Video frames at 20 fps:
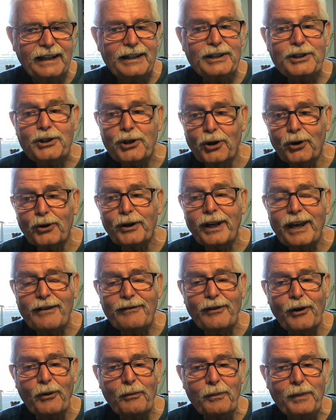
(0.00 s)
and don't
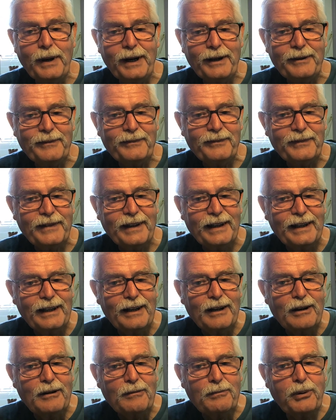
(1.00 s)
give up.
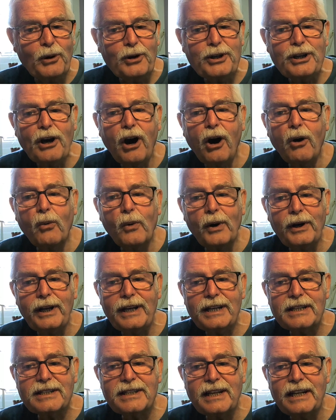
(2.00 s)
Put your
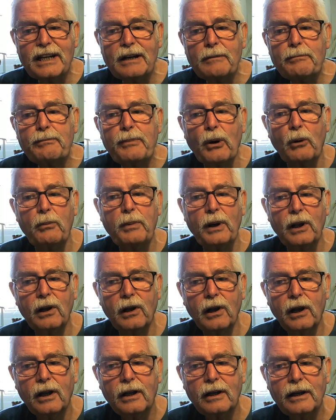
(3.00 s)
worries in a
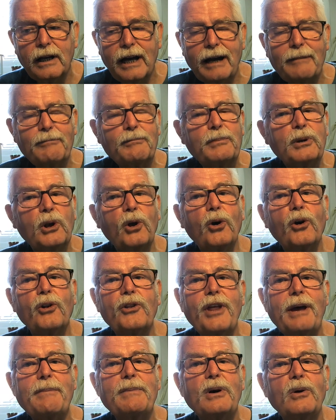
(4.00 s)
bubble and
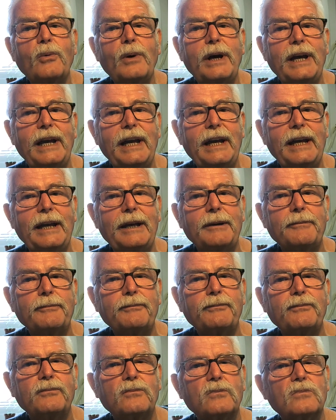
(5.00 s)
blow them away.
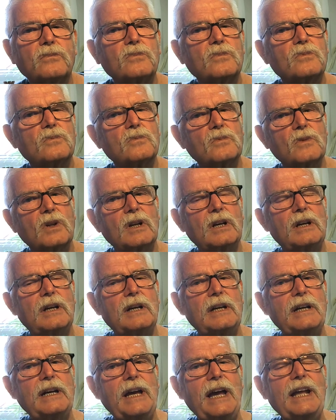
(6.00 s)

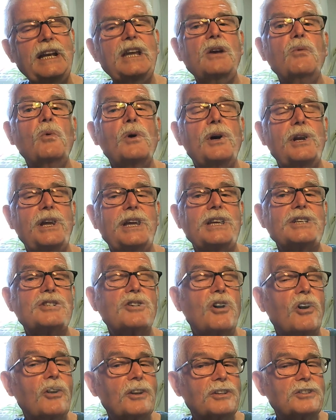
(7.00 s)
Any
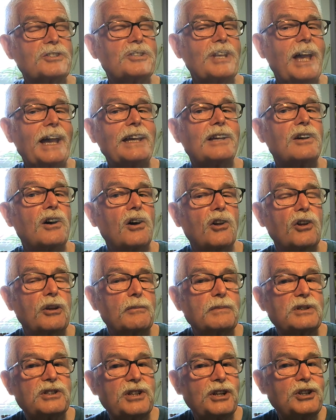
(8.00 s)
worries, or as I call
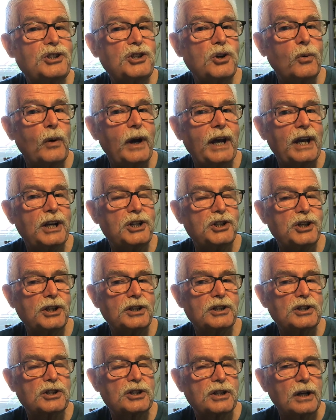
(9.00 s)
them,
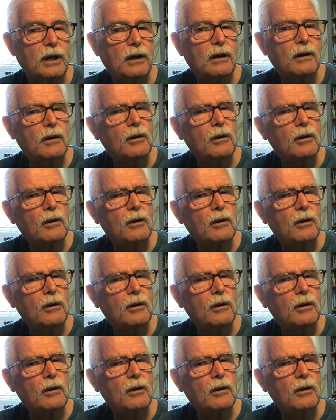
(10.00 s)
situations,